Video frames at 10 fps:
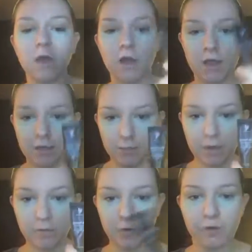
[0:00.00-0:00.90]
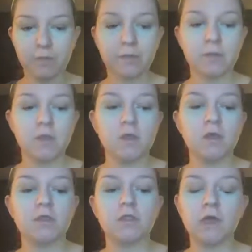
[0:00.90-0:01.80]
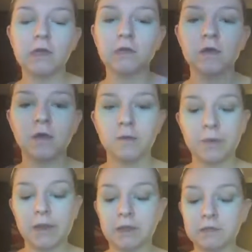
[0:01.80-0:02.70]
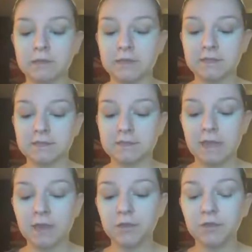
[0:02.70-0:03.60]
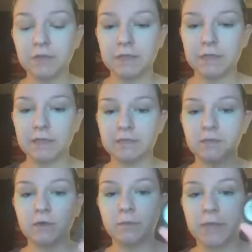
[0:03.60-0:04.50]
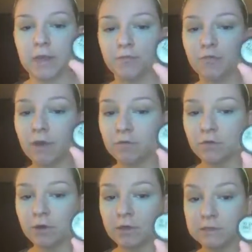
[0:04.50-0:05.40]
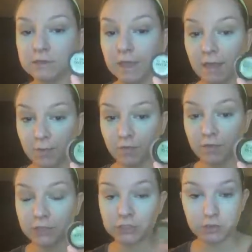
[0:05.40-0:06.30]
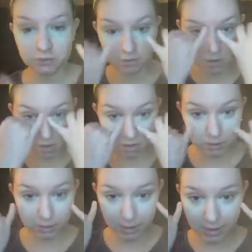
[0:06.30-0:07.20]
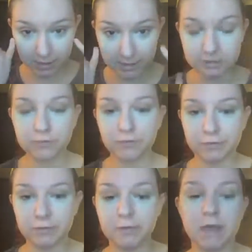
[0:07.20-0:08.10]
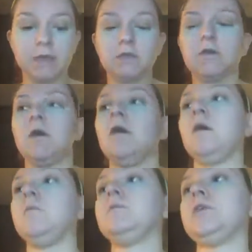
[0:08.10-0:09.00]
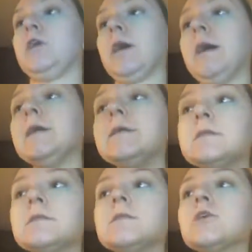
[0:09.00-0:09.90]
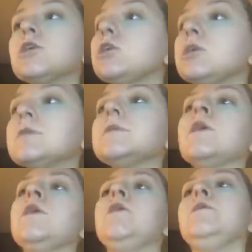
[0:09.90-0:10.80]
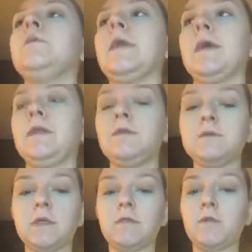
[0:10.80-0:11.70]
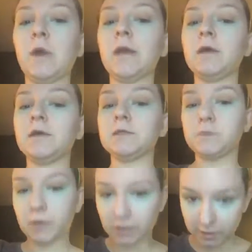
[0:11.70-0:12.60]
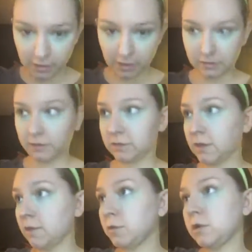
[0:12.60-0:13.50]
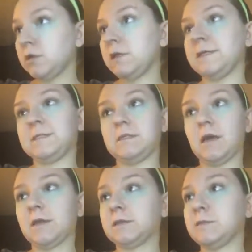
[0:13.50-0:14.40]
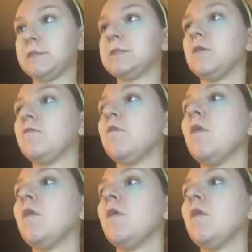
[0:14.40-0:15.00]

Eye Primer. Then a product that is not Younique. It's called Makeup Forever. It's a camouflage that goes under your eyes for really bad dark eye circles. You can use other products, but I like that one. It's not expensive.